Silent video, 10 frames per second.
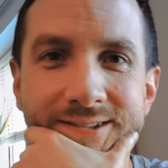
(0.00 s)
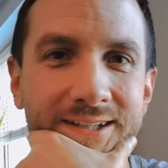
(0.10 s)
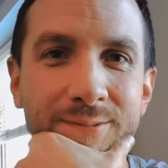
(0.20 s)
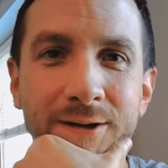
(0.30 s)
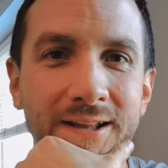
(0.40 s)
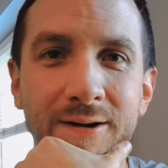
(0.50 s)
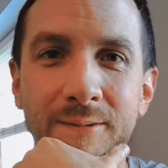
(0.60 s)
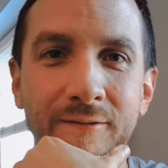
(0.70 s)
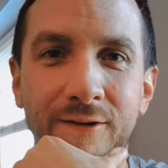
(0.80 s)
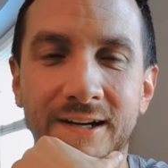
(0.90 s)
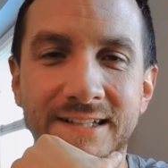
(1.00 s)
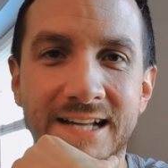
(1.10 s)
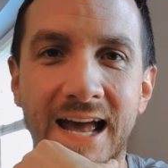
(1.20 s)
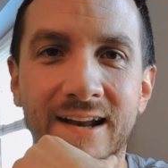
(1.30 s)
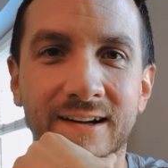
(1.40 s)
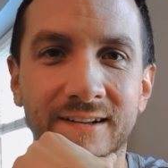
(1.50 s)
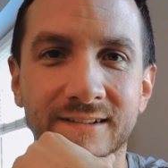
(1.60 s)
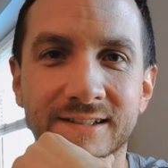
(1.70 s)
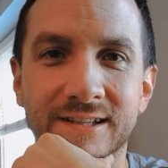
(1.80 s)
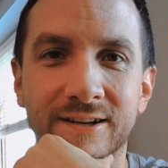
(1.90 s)
I can pick that one up for like a tenner.
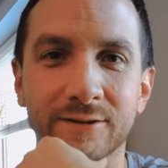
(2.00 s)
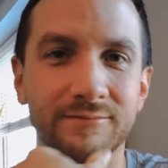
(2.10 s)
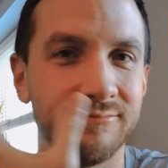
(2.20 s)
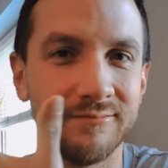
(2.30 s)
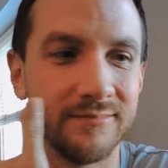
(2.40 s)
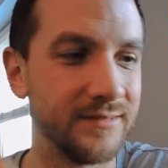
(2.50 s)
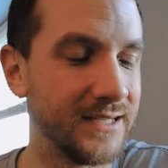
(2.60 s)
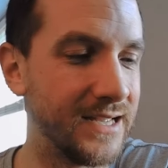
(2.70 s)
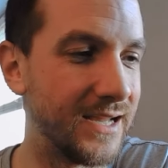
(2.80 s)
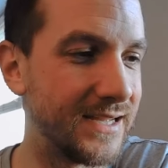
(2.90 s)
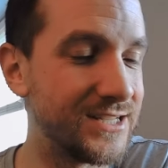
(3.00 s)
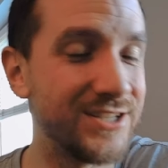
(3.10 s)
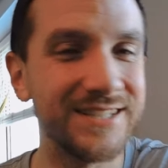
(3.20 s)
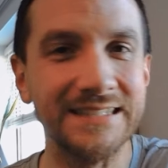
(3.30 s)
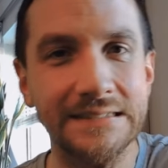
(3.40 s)
So yeah, it's just